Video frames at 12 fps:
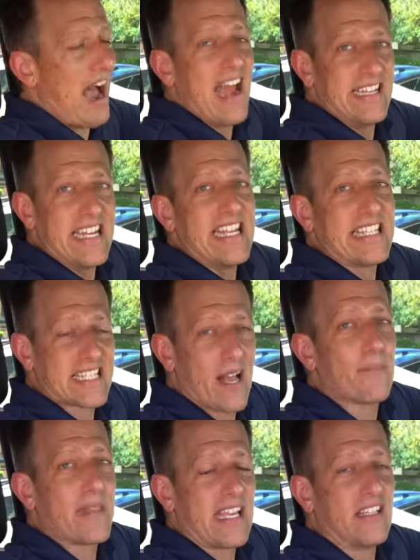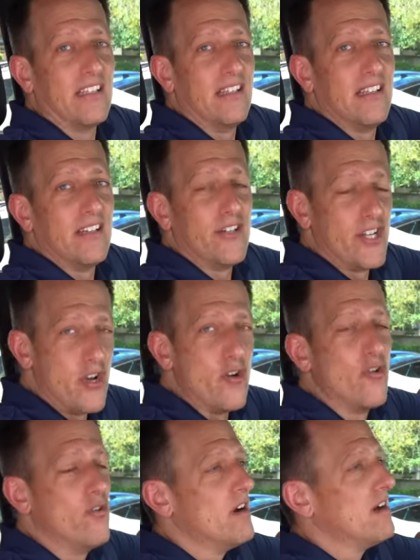I need something
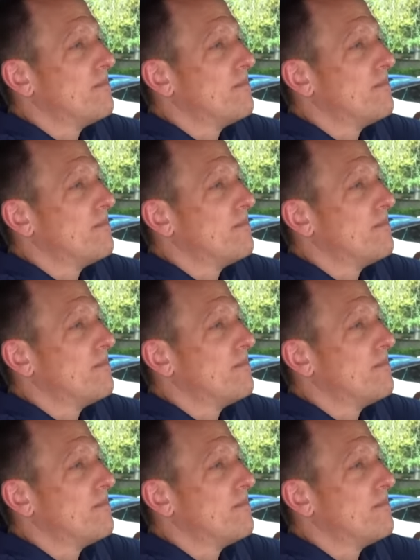new.